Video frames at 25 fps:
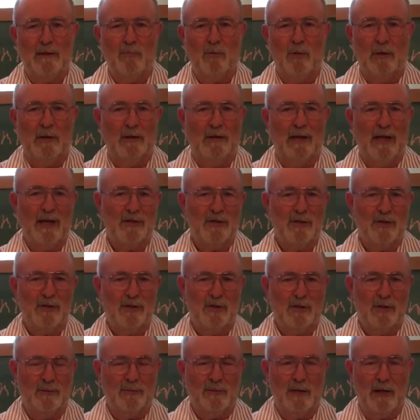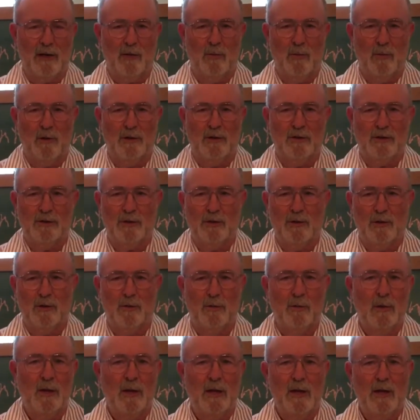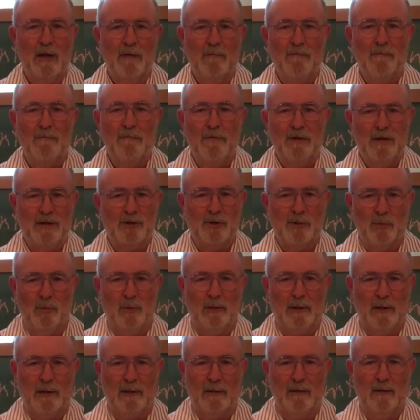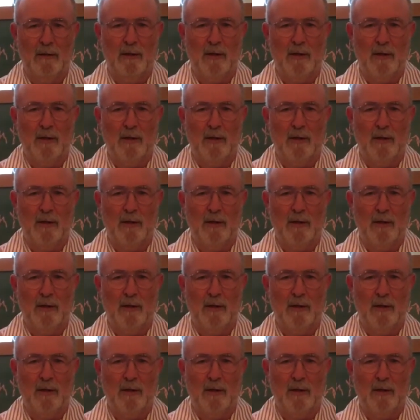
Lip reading: relationship that I want to show visually,